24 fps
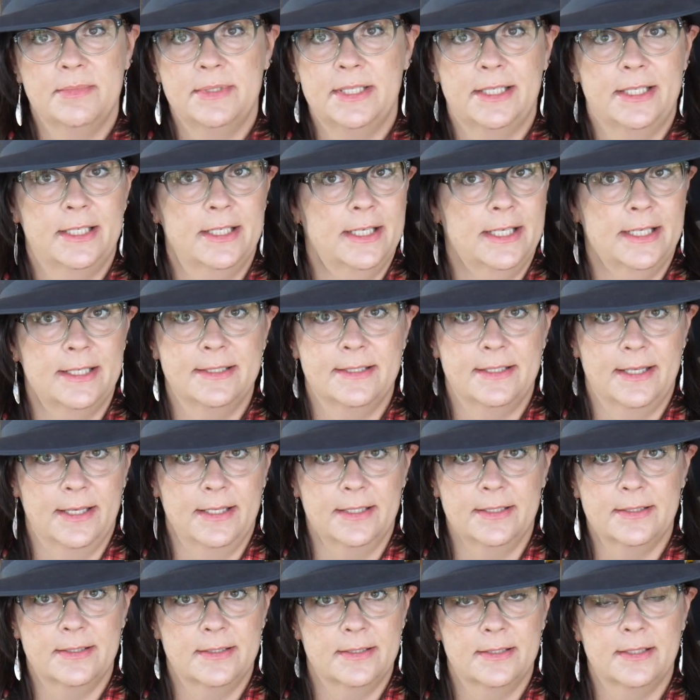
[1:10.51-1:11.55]
didn't
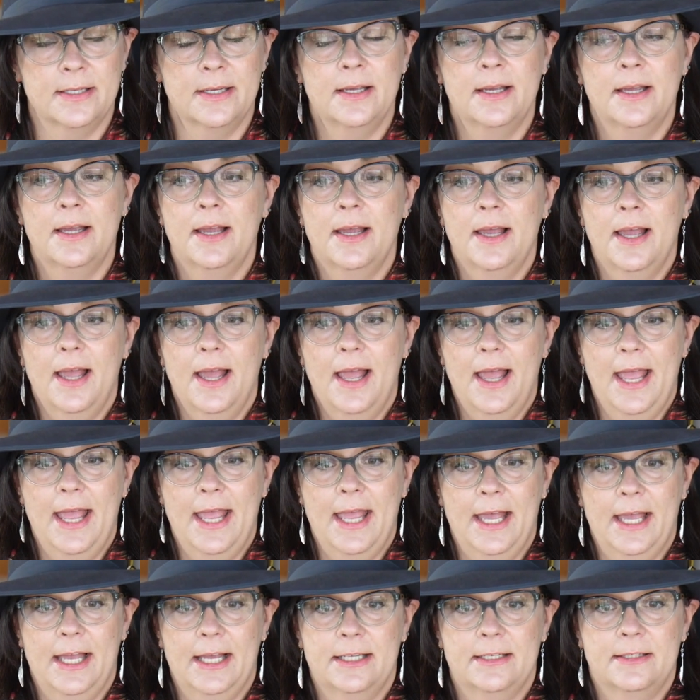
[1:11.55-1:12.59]
exist,
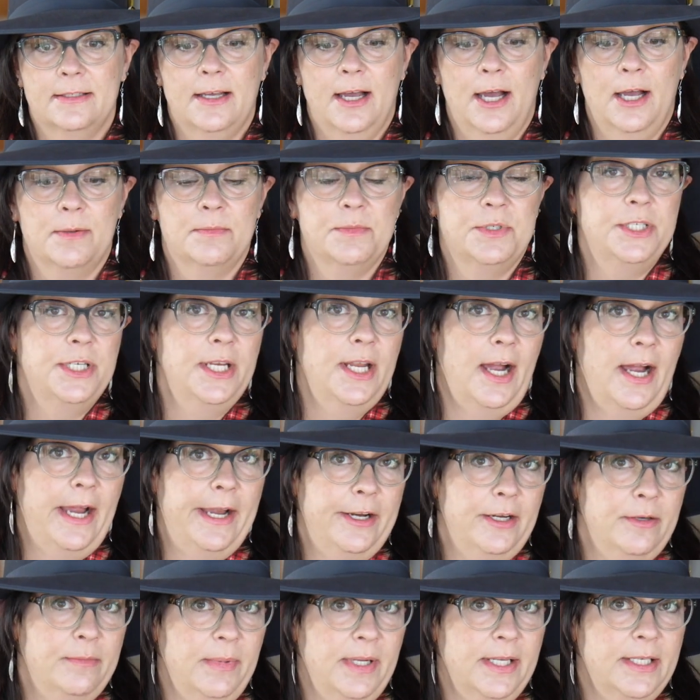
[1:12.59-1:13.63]
and she
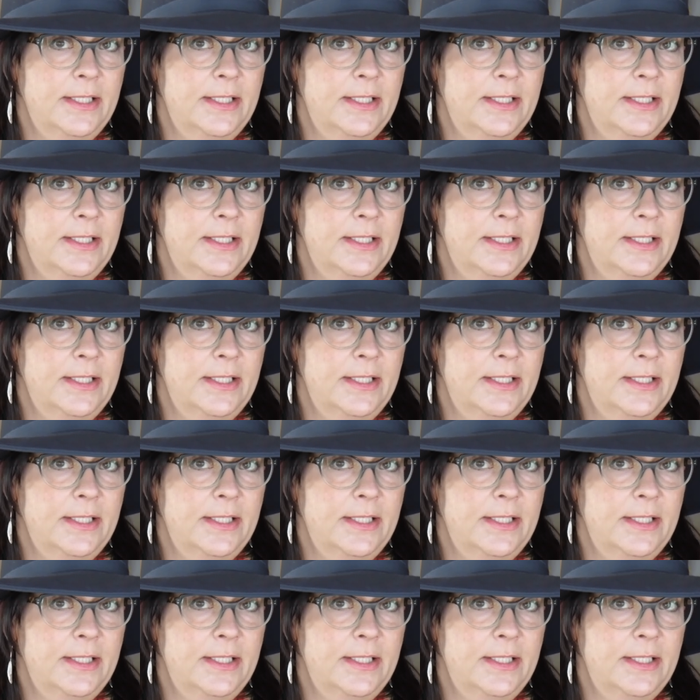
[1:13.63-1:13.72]
hired me